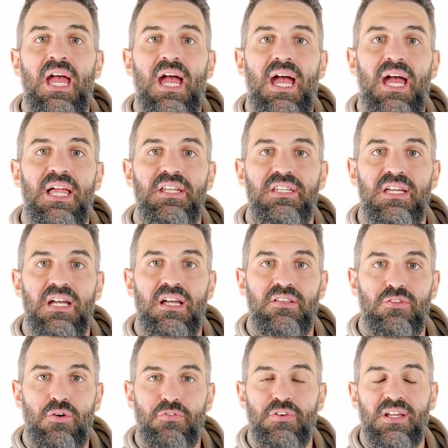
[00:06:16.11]
and uh,
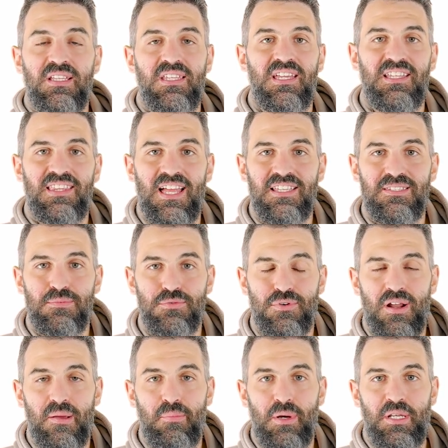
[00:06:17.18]
don't forget to hit that
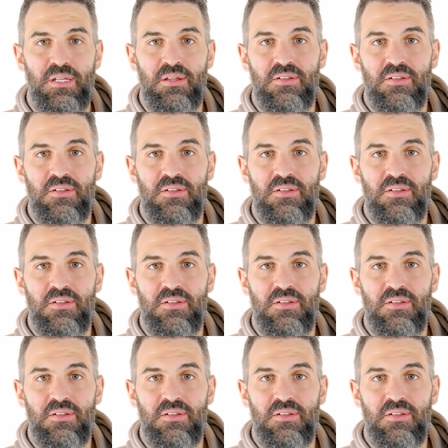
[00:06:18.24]
subscribe button.